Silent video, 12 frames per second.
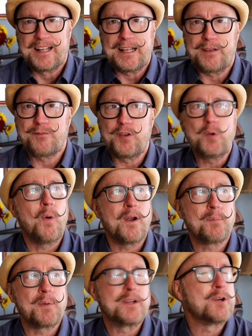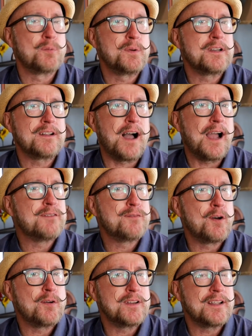If you want to bring your real
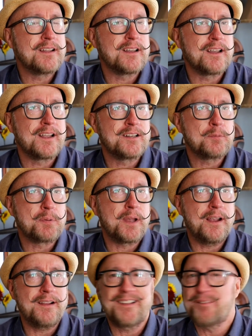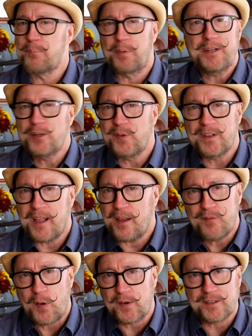iPhone into play, bring your real
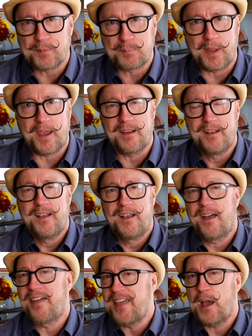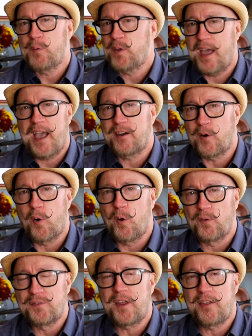iPhone into play. That will add a
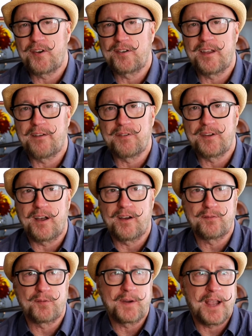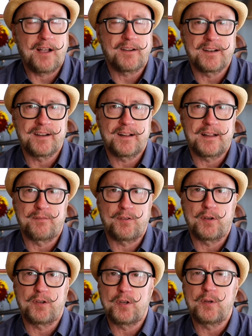whole nother level of reality. If
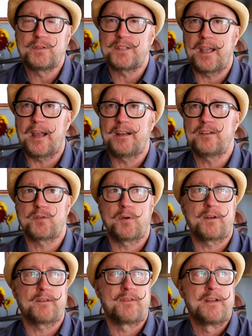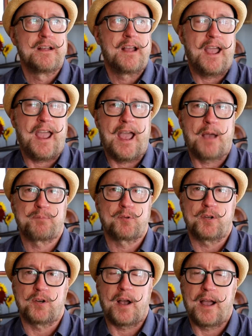you use any sort of apps
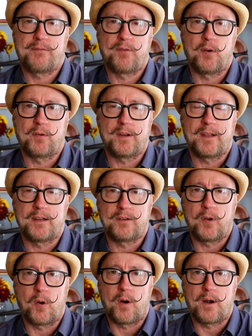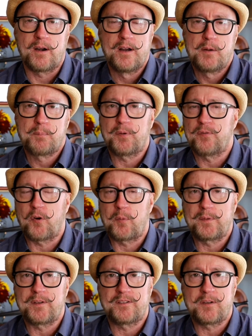for your iPhone in your
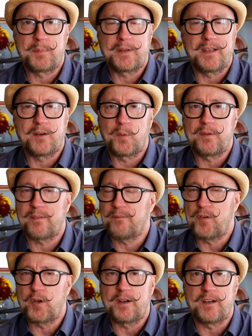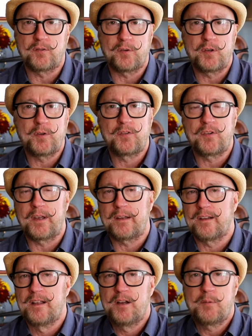performances to begin with, you could introduce
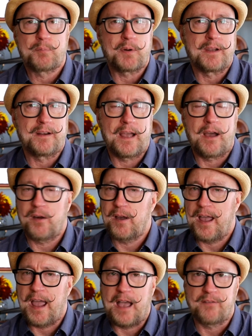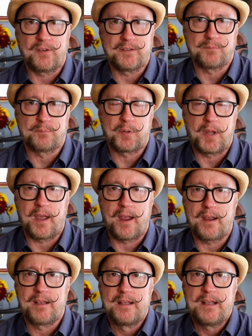it, bring it out, have it in
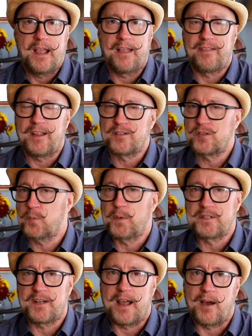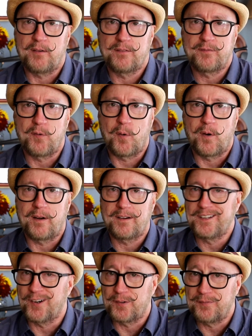play, and then switch it out for
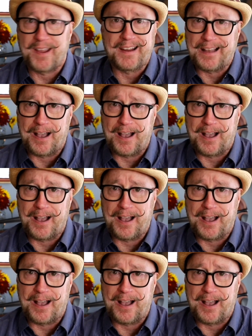your fake